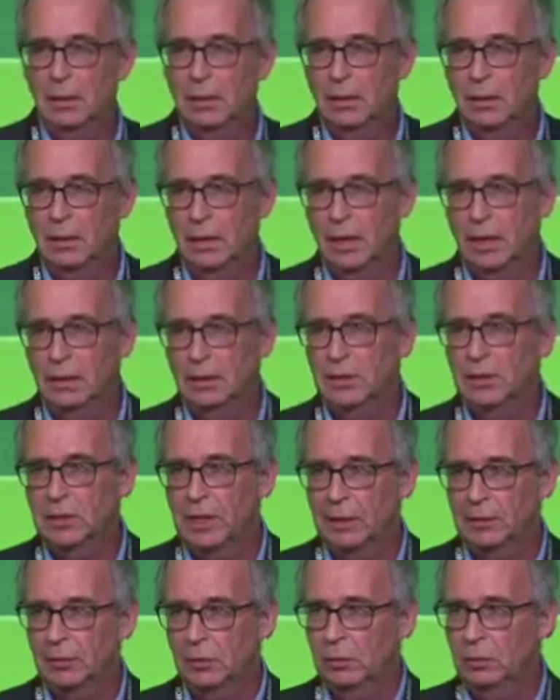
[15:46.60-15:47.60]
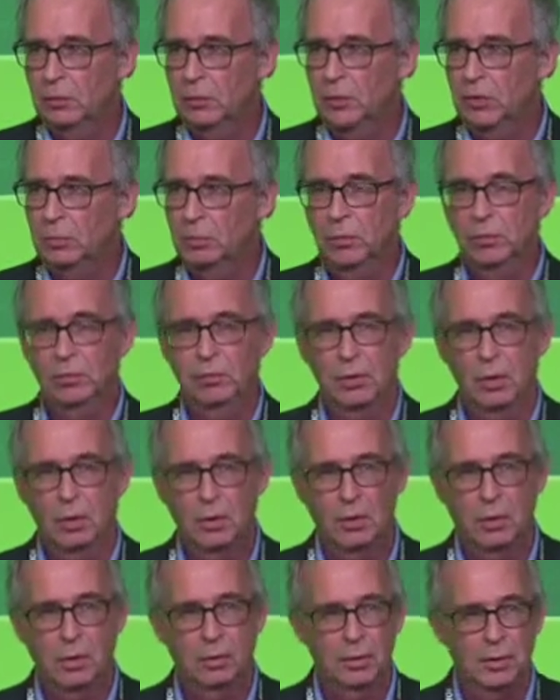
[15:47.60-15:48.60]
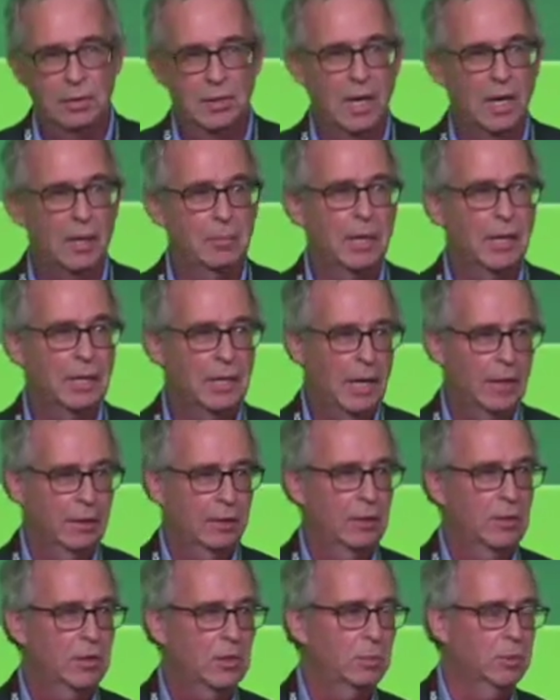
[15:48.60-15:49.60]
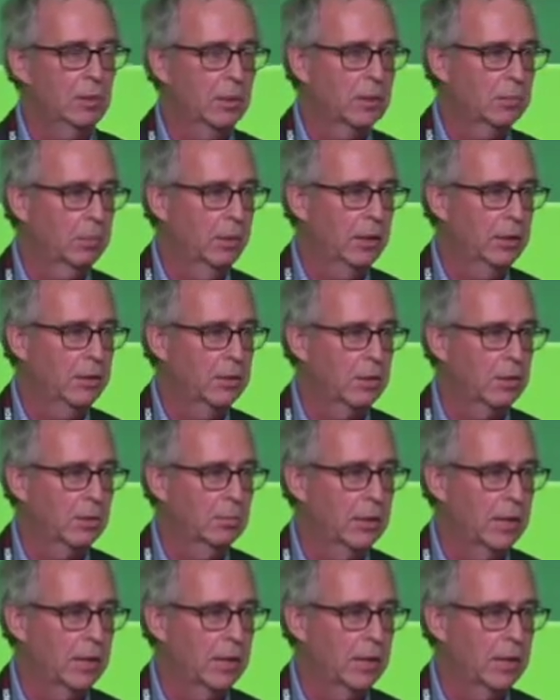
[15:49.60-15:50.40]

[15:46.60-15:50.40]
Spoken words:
then the technology is moving on all the time, and that needs to be explained to them.